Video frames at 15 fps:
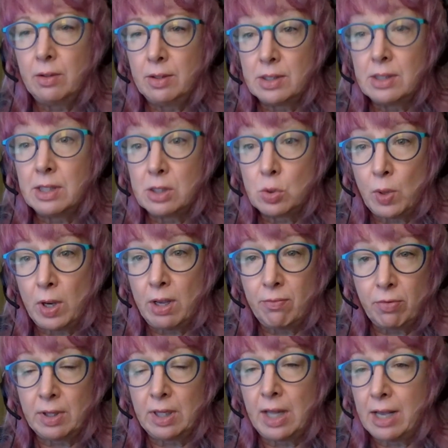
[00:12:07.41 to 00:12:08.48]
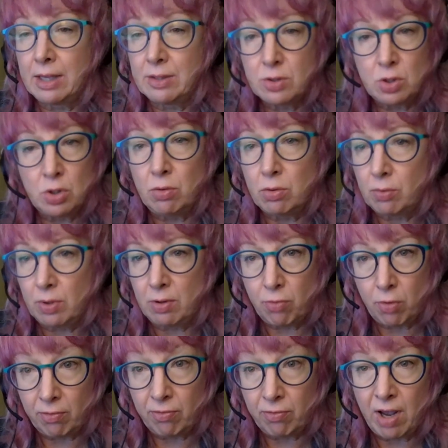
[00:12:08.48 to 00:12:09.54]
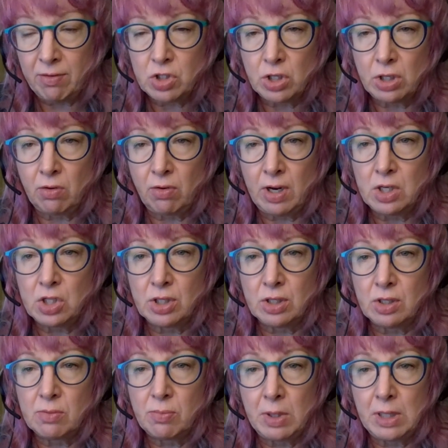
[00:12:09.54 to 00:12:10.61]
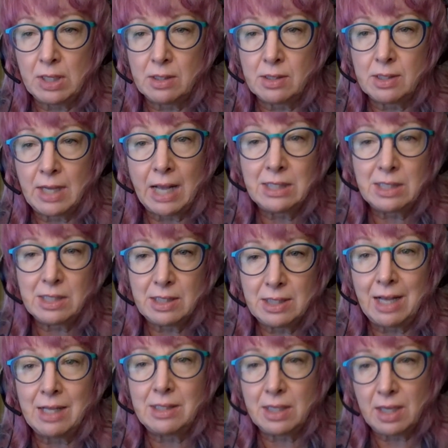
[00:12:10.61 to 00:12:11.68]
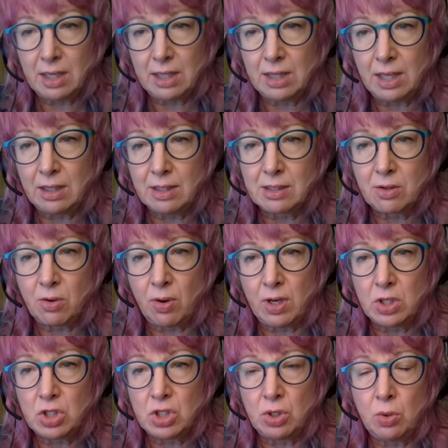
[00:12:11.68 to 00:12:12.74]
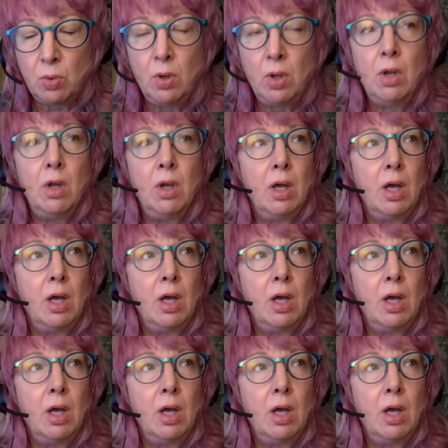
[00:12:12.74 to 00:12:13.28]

for the last 2, 3, 4, 5 generations, because that's the kind of thing that's going to